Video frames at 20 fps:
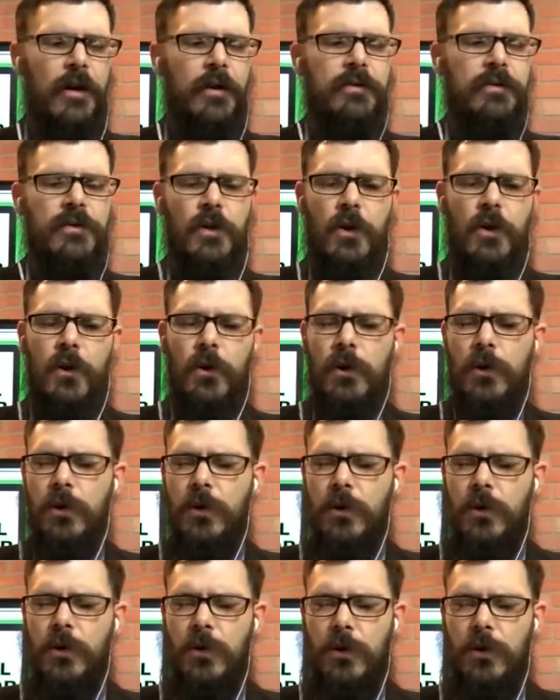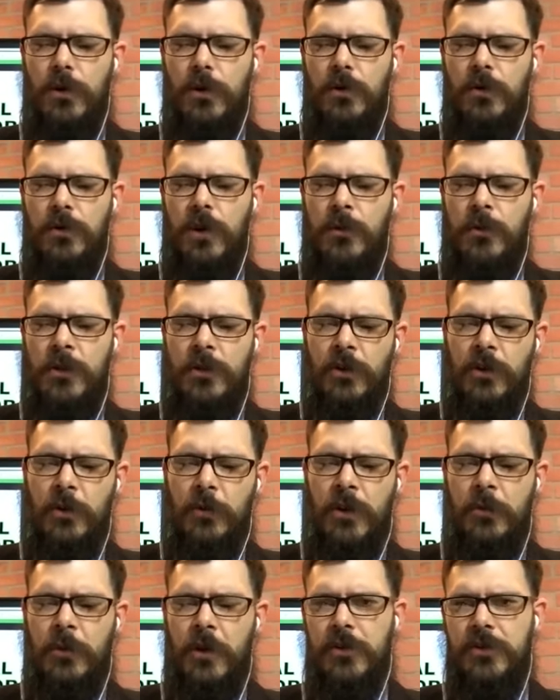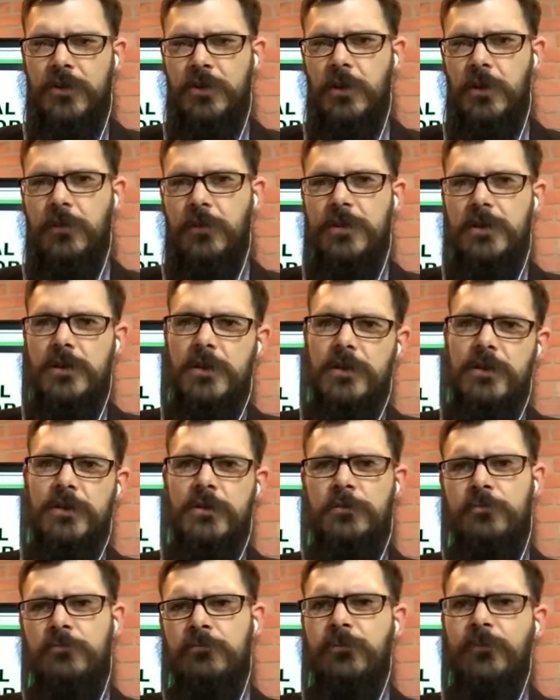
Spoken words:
So tell me a little bit about the services.